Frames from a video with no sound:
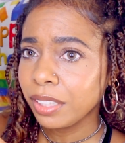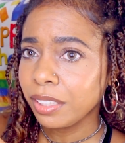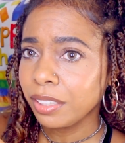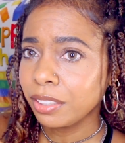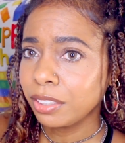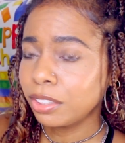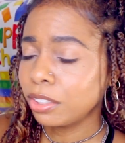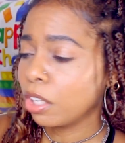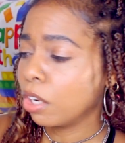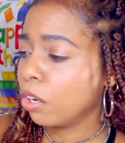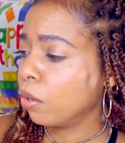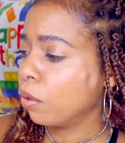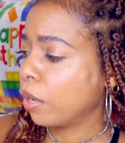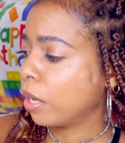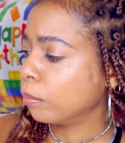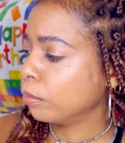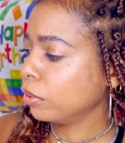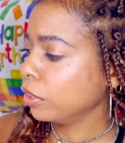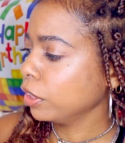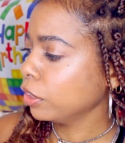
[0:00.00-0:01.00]
so
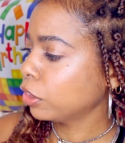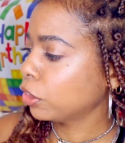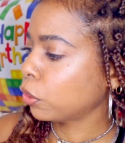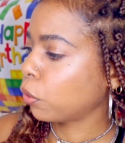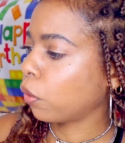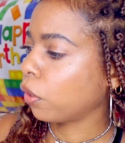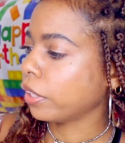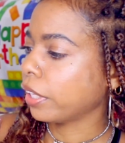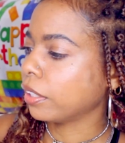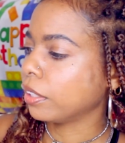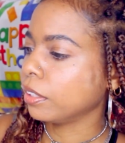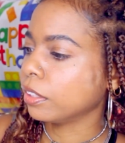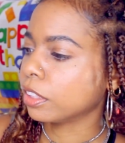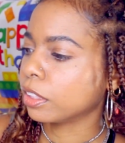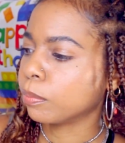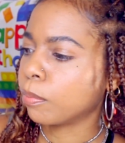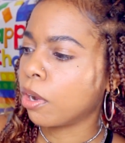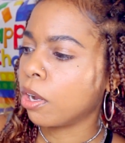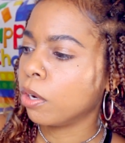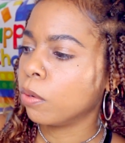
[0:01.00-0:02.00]
I'm pretty sure that these
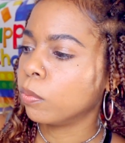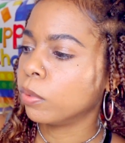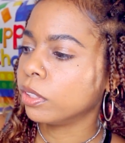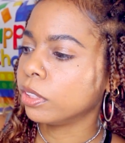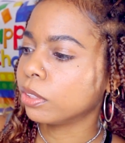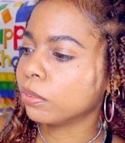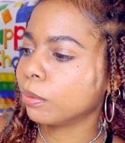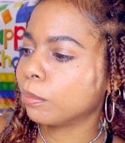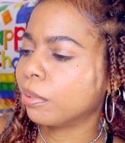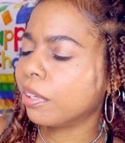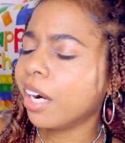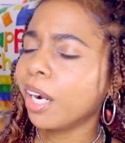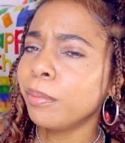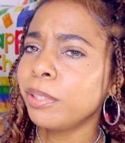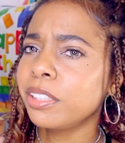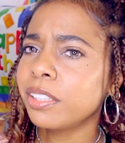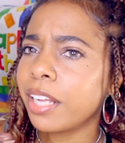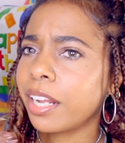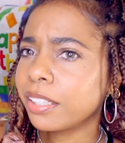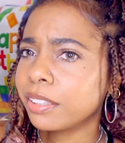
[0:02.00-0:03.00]
small ones would
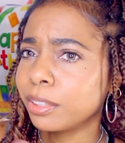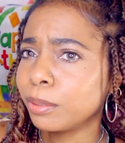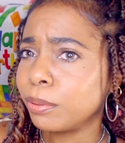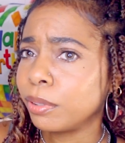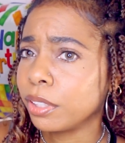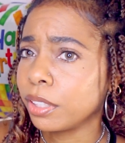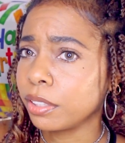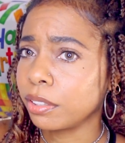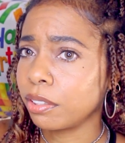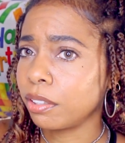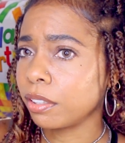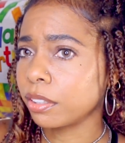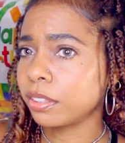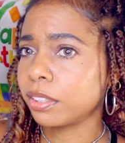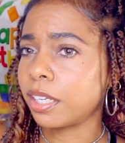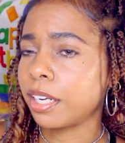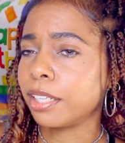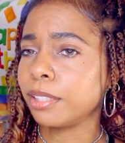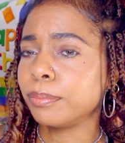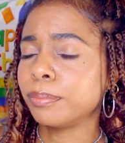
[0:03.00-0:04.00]
probably last a pretty long
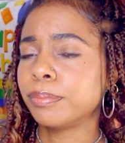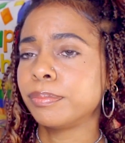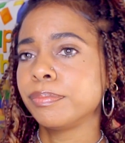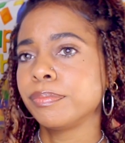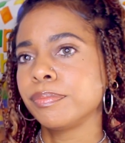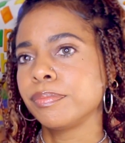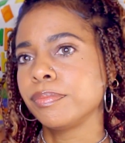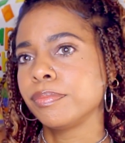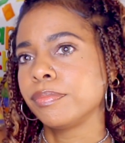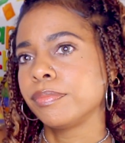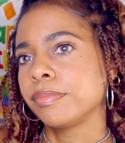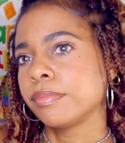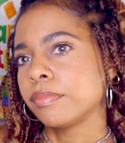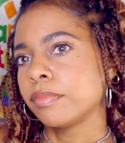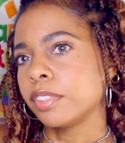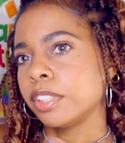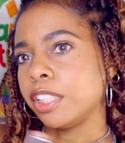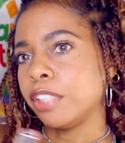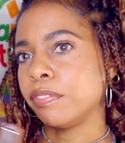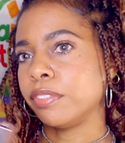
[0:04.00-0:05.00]
time,
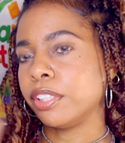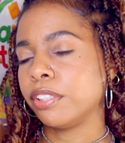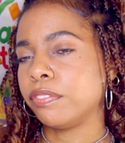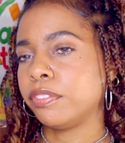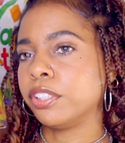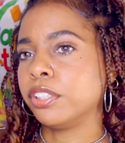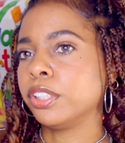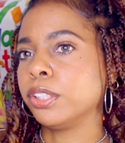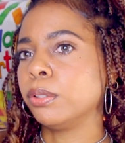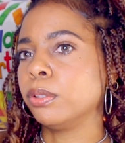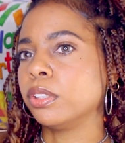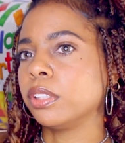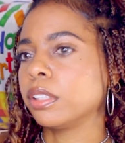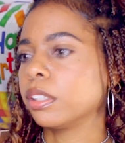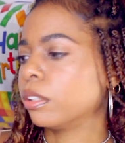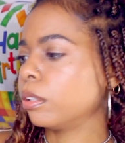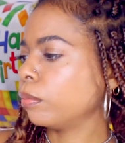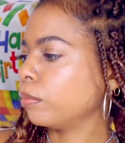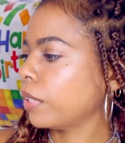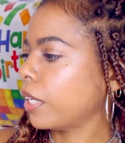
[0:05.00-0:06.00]
even if you're using
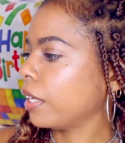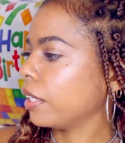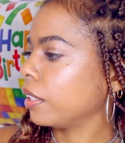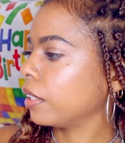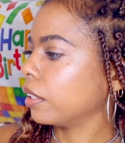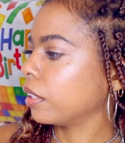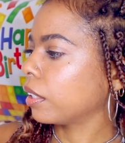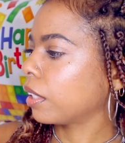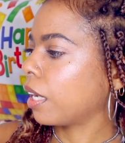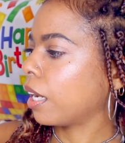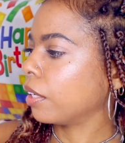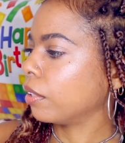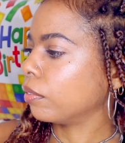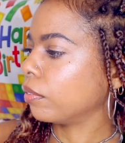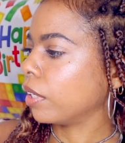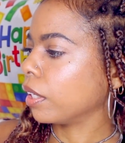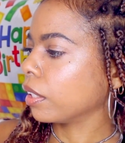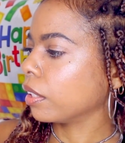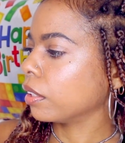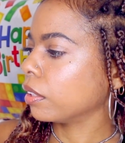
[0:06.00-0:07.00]
them like on a
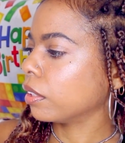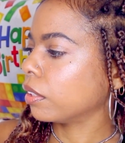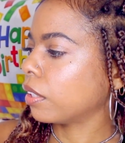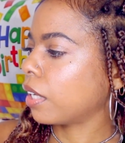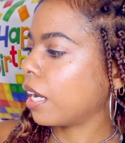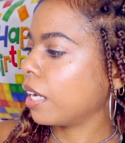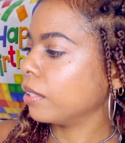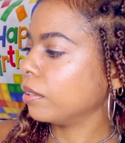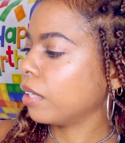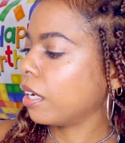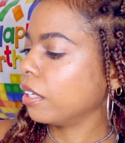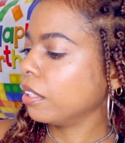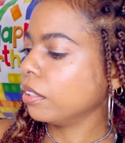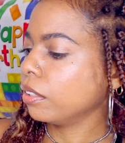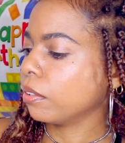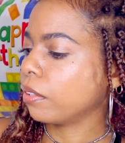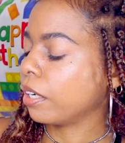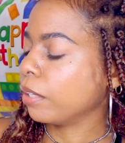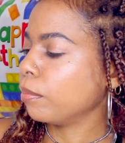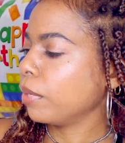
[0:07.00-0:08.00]
regular. I don't
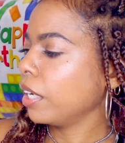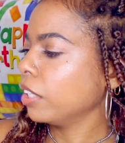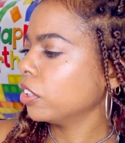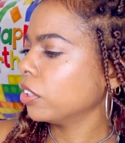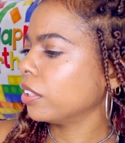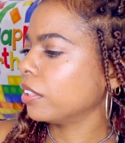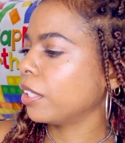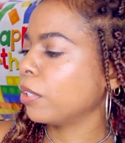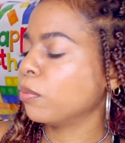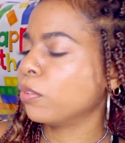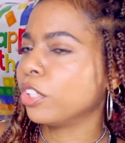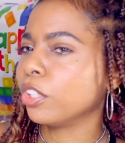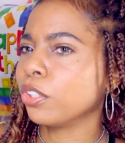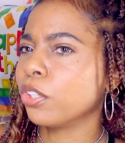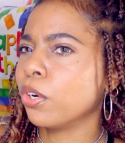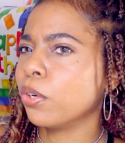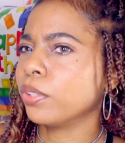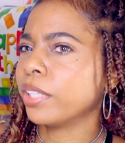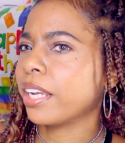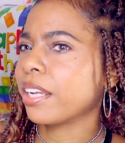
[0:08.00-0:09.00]
know, I imagine that they wouldn't
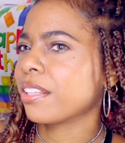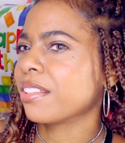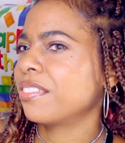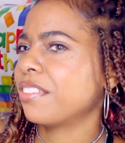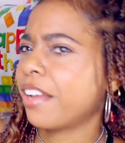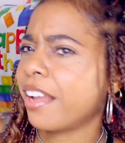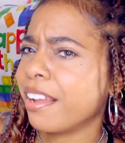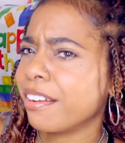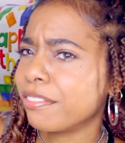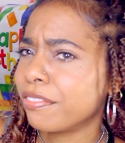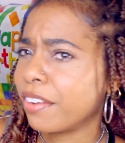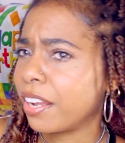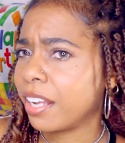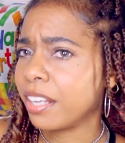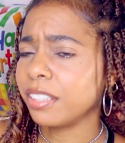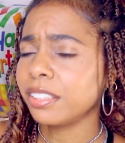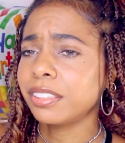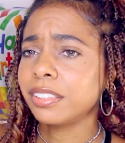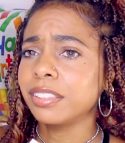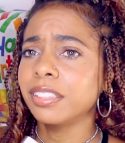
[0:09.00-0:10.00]
go like that
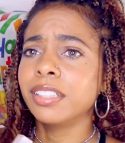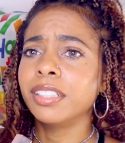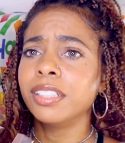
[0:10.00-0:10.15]
fast.